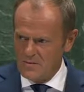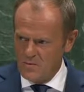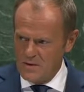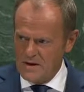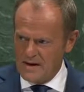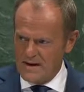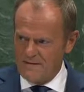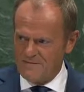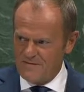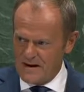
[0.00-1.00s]
We
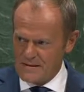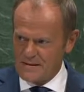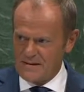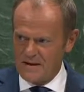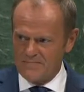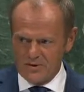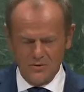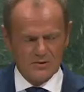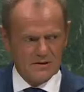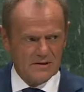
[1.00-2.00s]
are fast
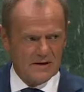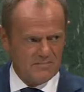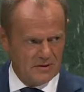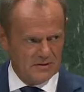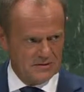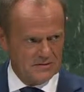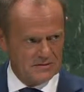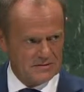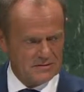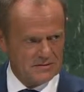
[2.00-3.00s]
approaching a point
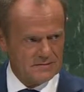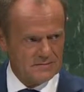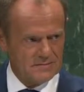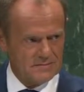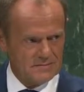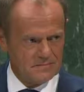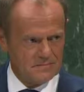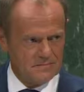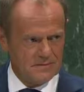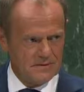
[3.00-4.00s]

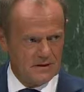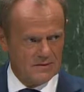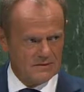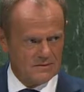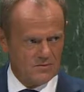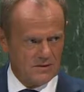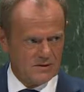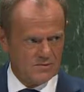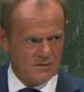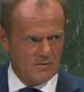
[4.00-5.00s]
beyond
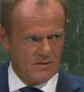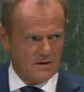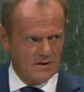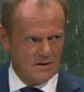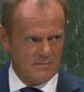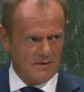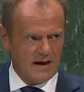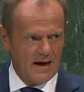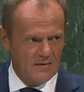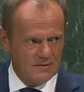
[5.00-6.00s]
which we will only be
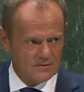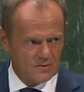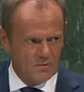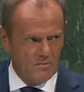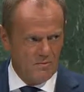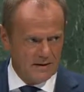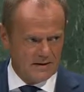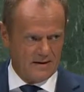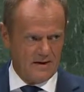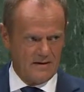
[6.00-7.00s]
able to
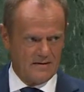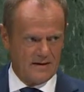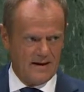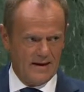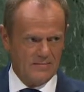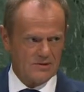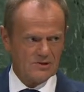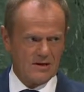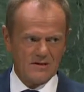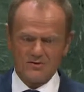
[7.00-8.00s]
mitigate climate
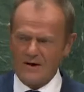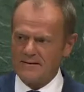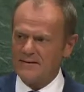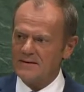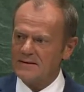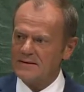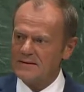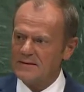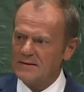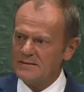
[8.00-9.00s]
change rather
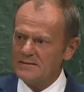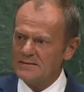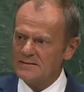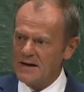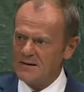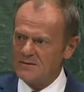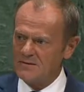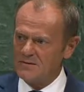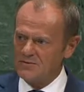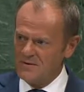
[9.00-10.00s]

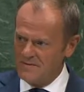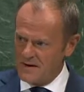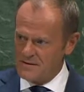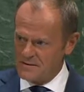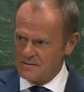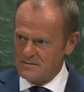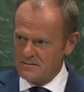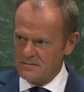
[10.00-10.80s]
than reverse it.